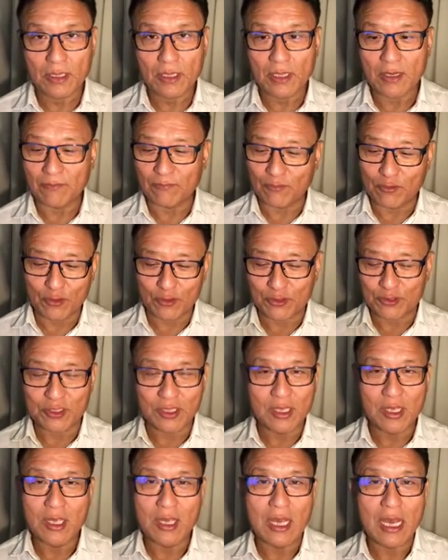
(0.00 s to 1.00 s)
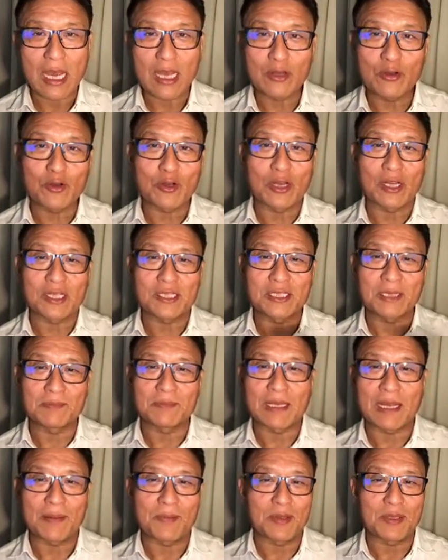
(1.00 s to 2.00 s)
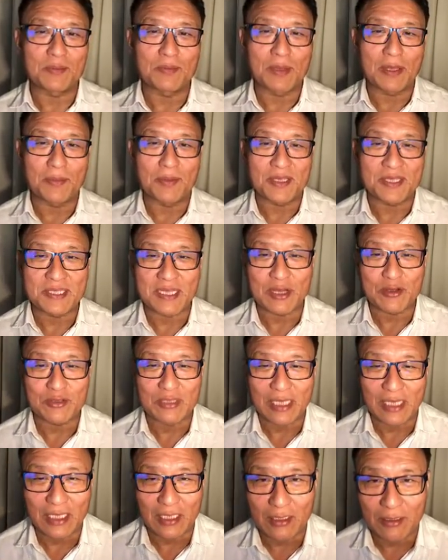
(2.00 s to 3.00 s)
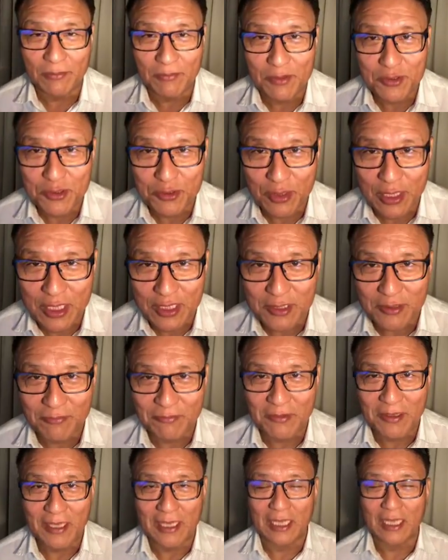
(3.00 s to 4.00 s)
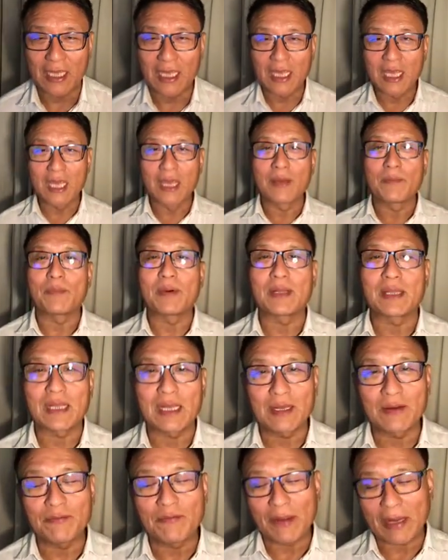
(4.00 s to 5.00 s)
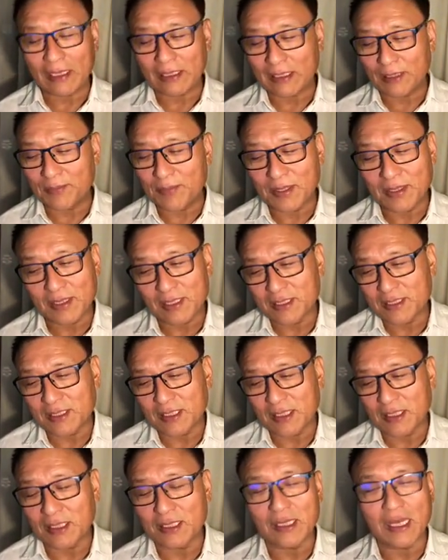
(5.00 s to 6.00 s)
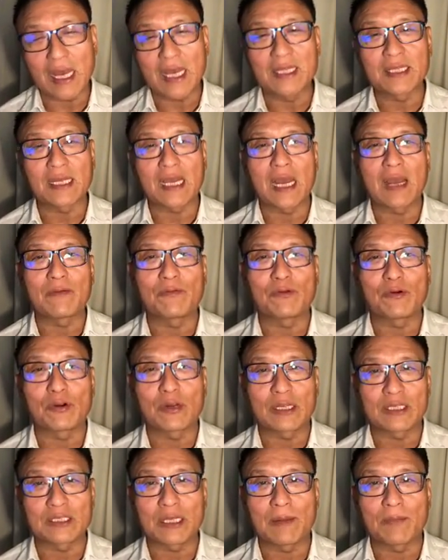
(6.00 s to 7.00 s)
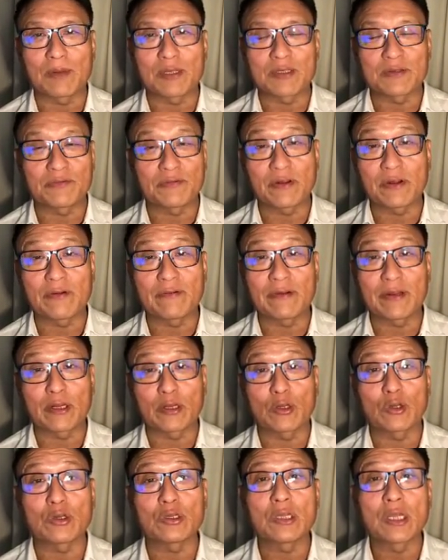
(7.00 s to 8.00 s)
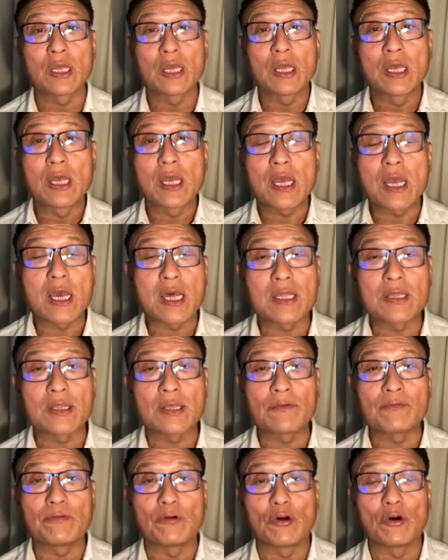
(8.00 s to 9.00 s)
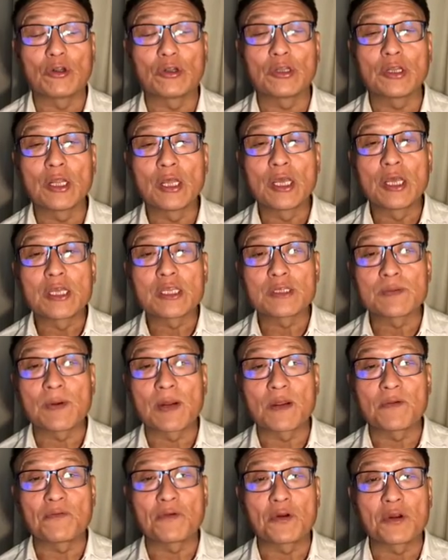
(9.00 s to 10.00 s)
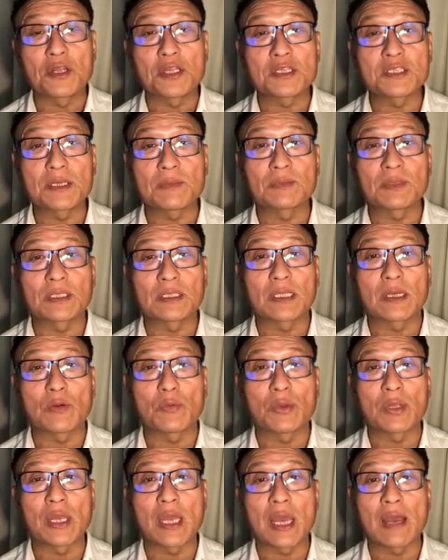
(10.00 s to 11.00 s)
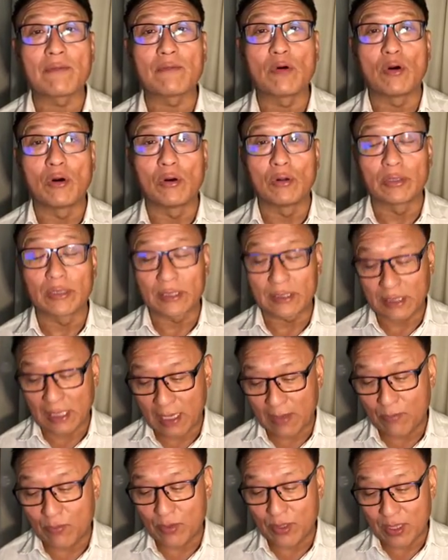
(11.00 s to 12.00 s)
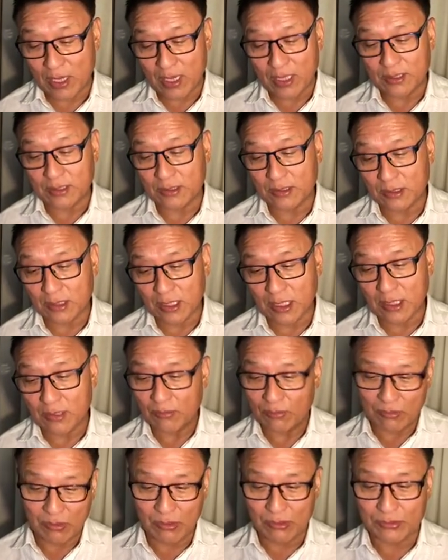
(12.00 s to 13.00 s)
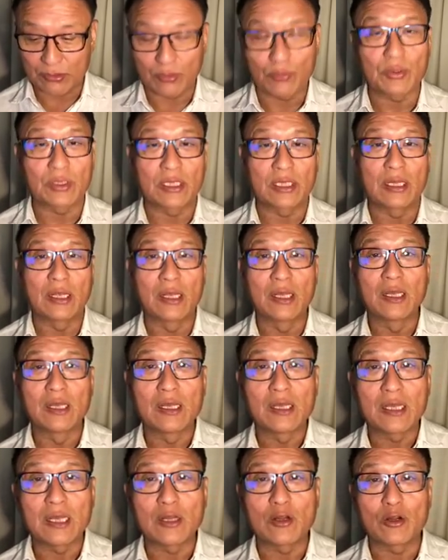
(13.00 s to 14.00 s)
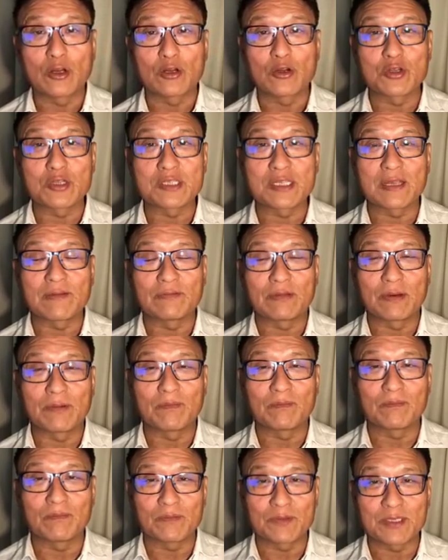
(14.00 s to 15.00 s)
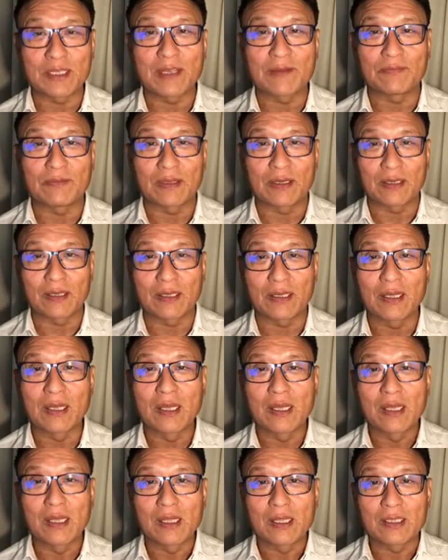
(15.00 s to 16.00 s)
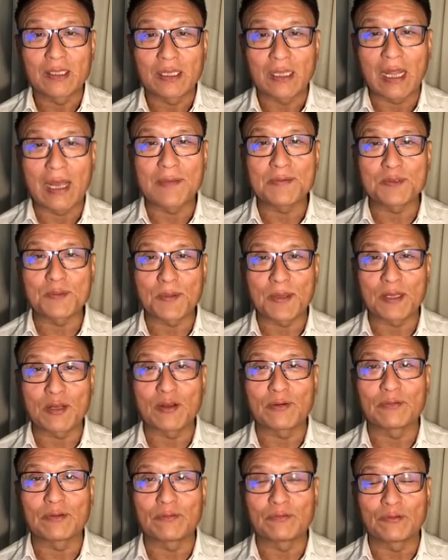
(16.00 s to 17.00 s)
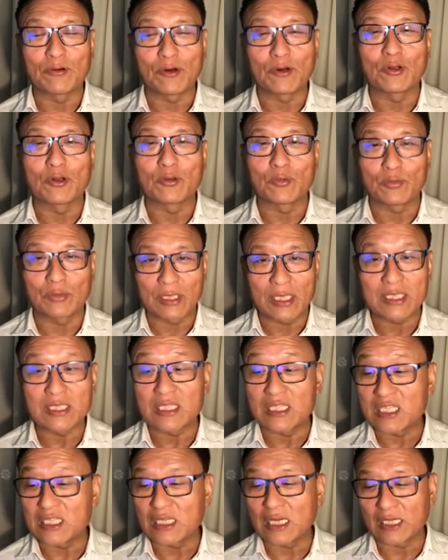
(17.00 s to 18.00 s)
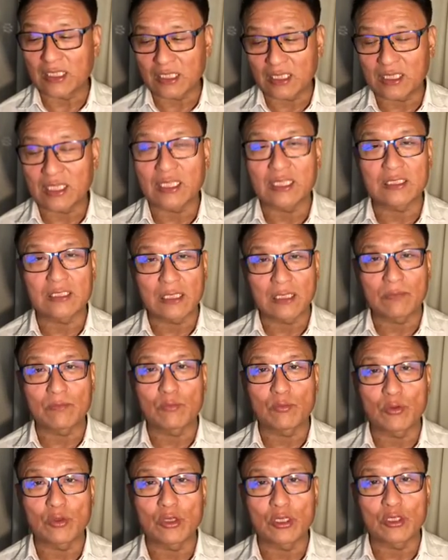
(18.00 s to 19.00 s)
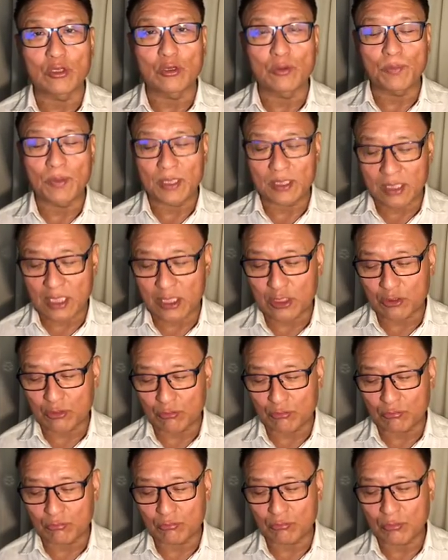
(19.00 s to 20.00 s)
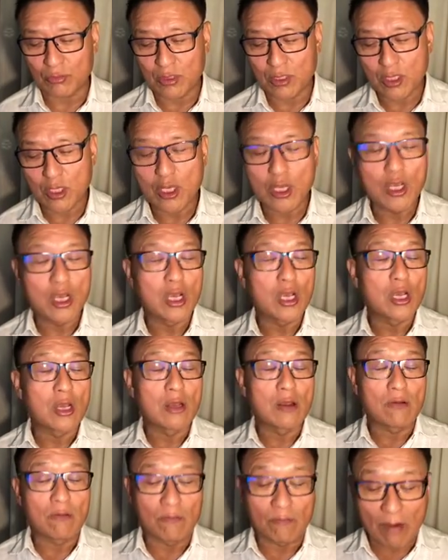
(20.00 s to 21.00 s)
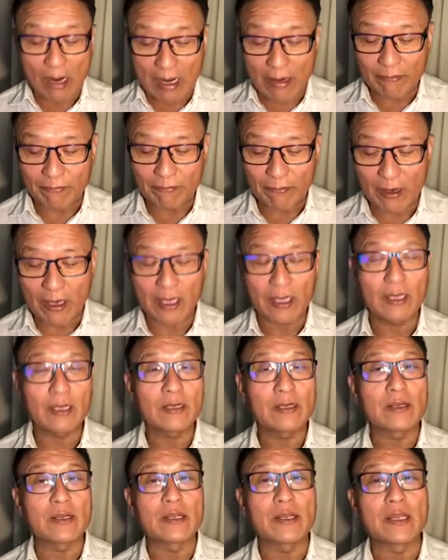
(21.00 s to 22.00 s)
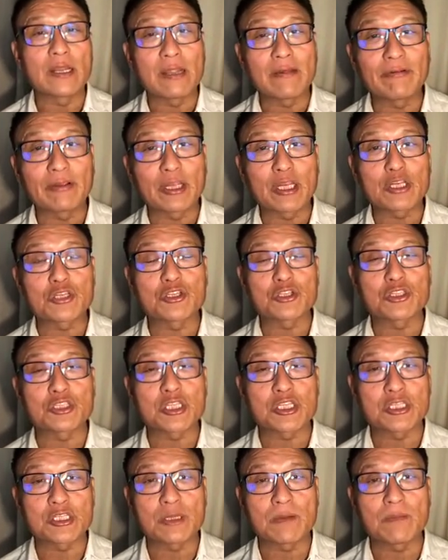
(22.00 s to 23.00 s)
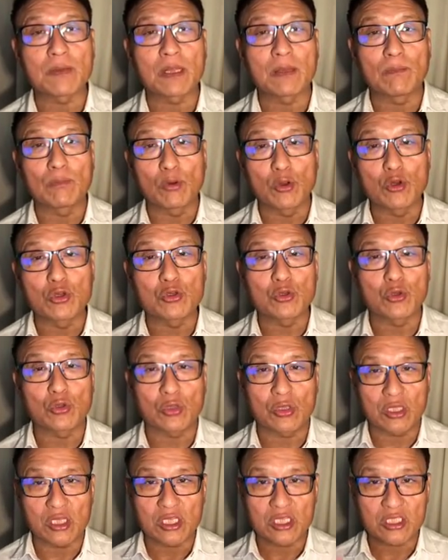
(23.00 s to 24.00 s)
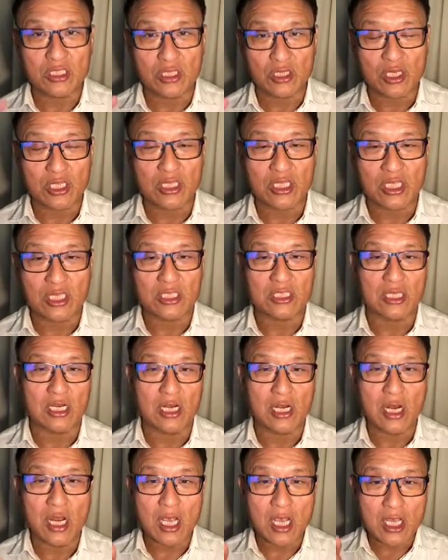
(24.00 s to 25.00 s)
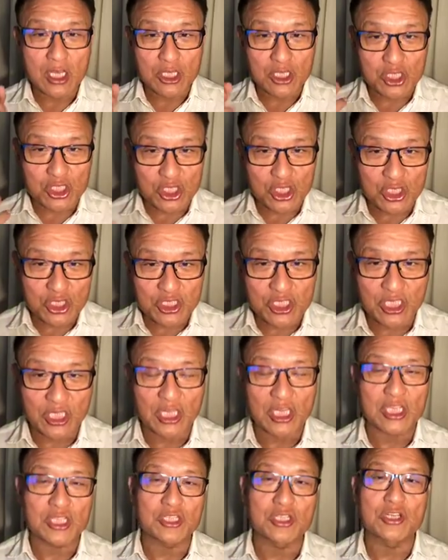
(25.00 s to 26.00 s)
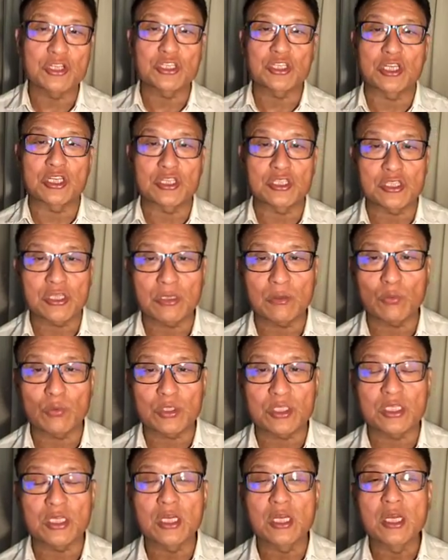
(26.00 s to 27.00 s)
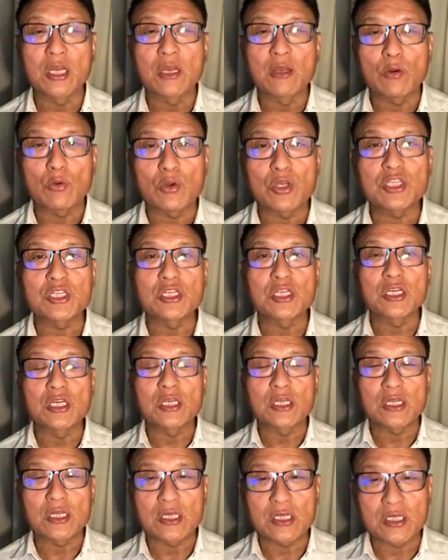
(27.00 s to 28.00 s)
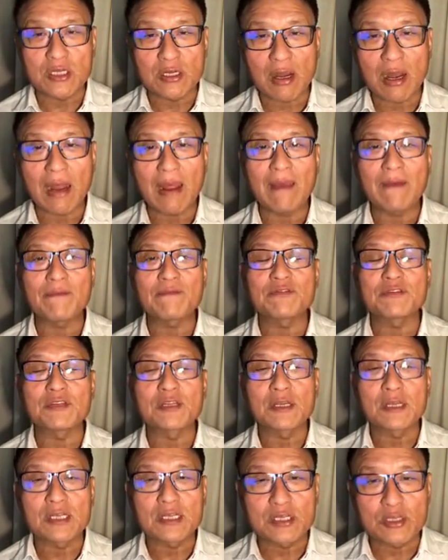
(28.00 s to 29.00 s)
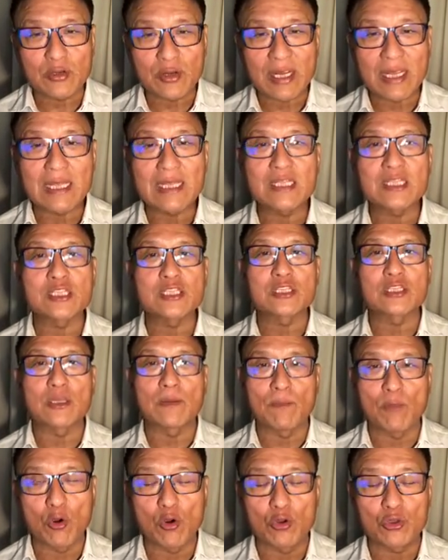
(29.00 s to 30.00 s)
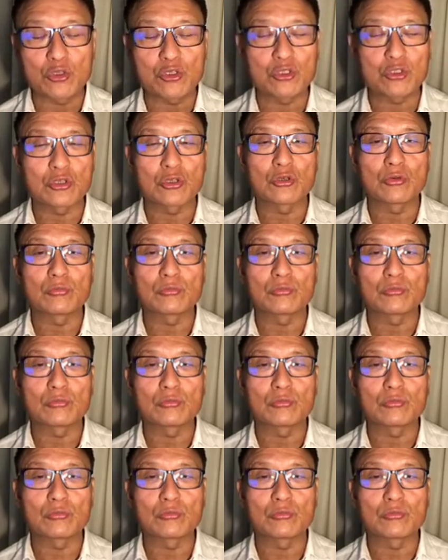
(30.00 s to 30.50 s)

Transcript: Of course, I know like sometimes it maybe it sounds like a little bit strange and funny, but in fact, I mean, it's, I think iPhone example is very, very good. And the phone, smartphone is something that we have all the time with us. And also we need, in order to save the save the, the lifespan of the phone, that these are the things that we need to pay attention. Wi-Fi, navigation system, and Bluetooth. These three things are searching search engine, which which drives drains the most.